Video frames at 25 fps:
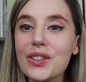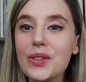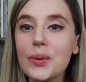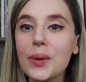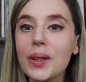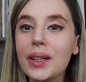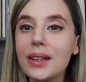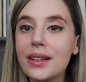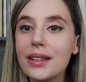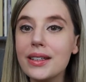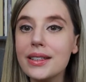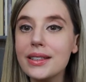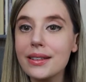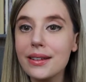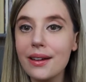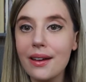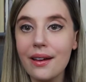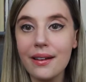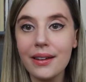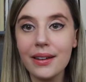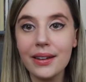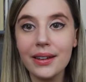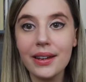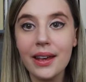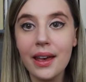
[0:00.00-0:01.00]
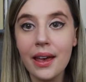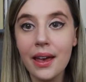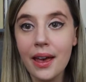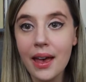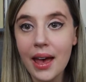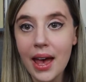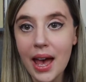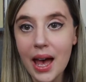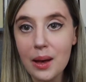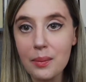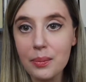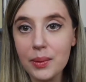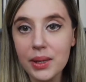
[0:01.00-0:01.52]
one is called
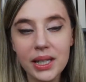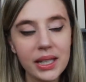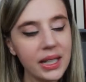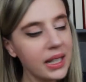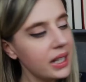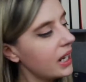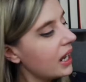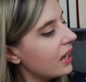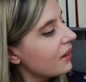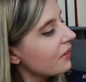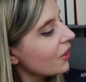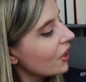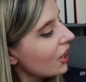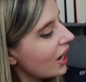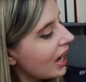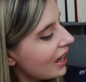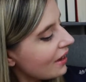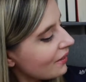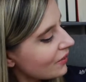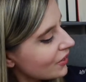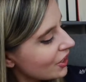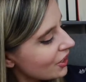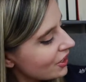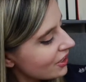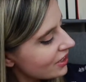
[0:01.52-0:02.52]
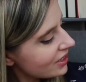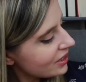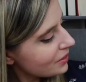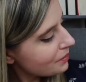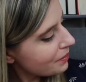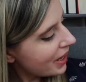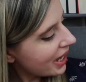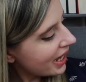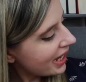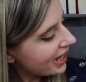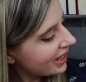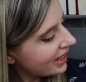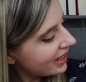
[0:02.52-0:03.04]
Happily Ever Afters
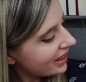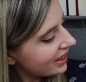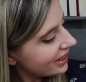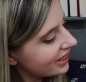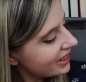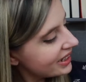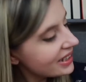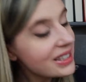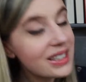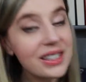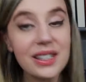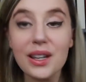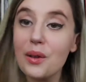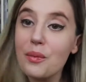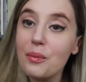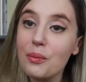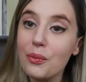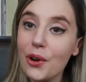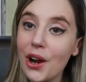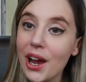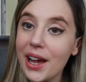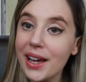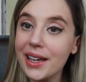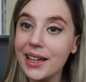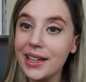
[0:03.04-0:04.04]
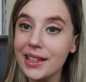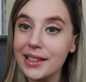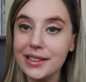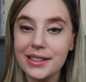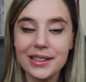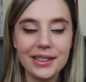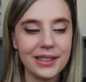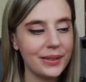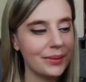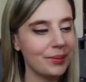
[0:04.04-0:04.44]
by Elise Bryant.